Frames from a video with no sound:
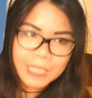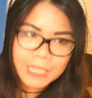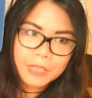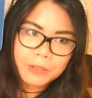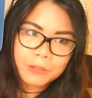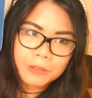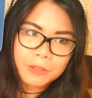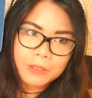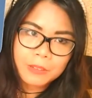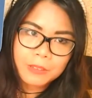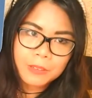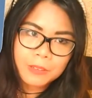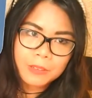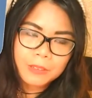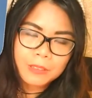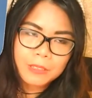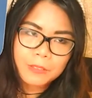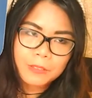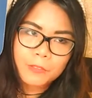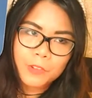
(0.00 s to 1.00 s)
you.
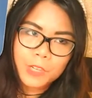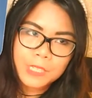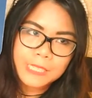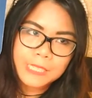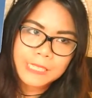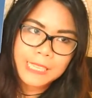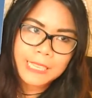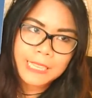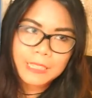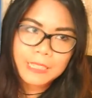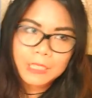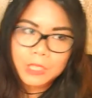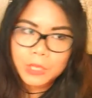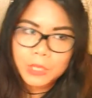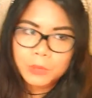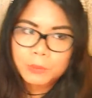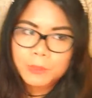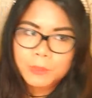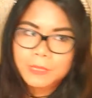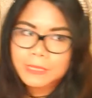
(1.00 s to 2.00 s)
The first thing that
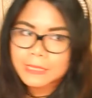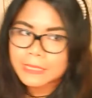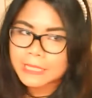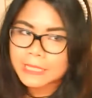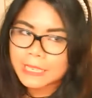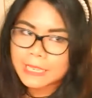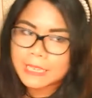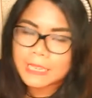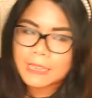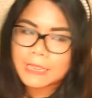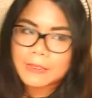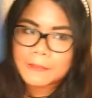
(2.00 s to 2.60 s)
you will see